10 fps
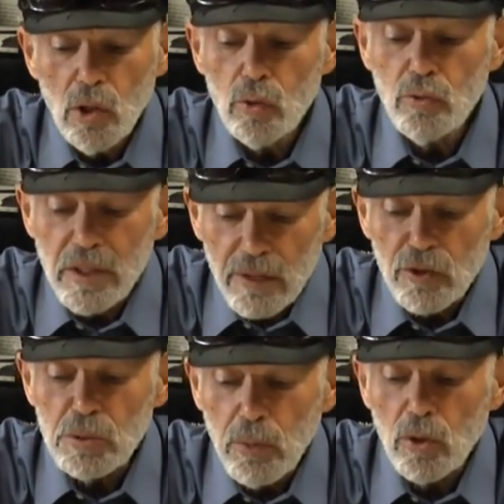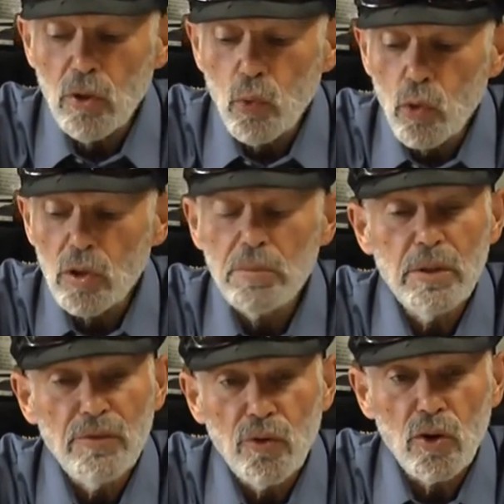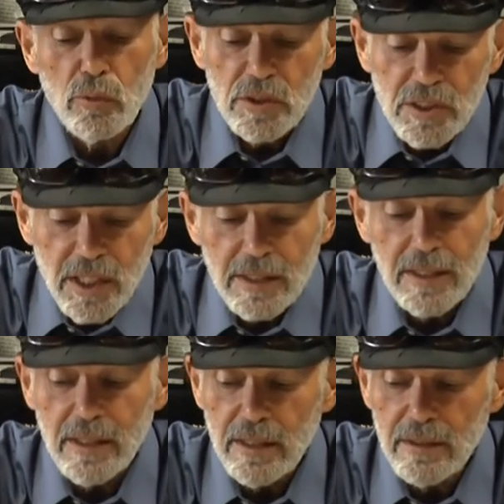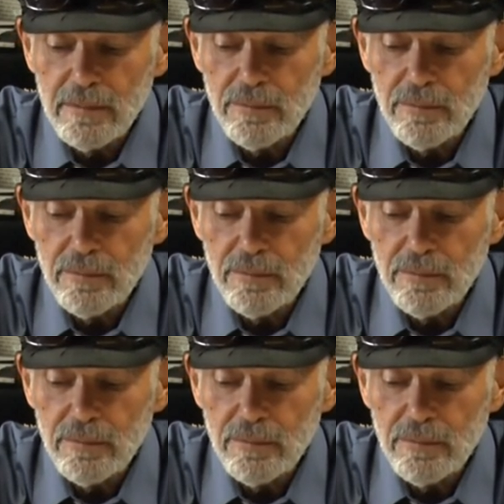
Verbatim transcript: who never spoke a word before, was suddenly